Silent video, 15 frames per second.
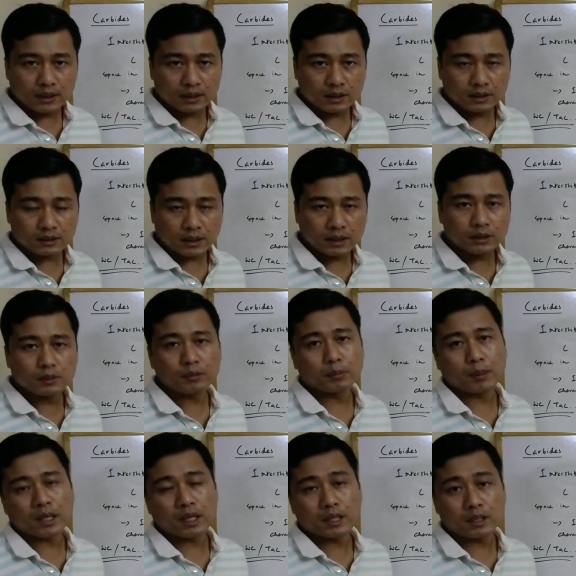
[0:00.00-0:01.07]
size of the
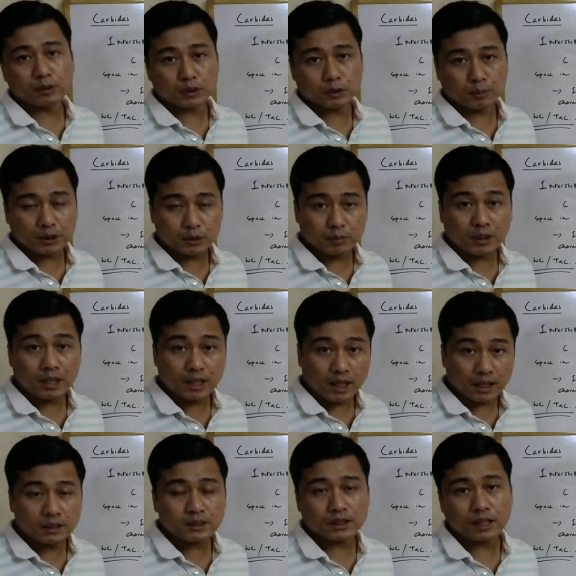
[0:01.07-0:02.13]
metal atoms must be
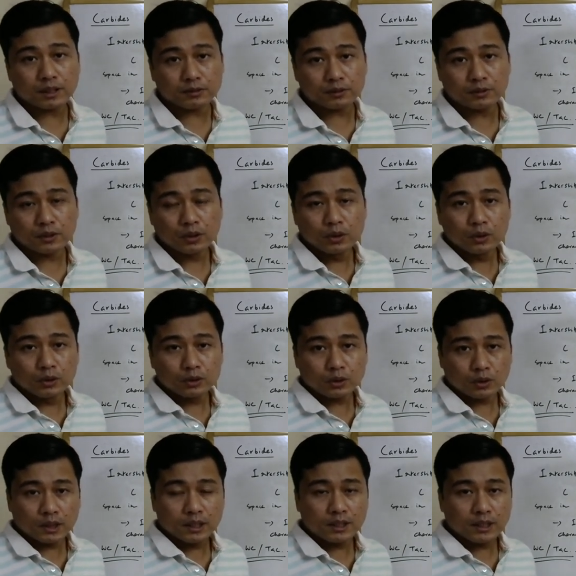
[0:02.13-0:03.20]
large enough so
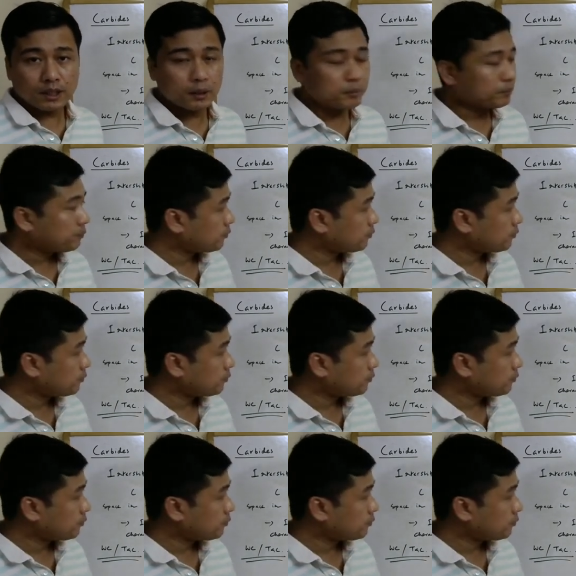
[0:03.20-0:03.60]
that the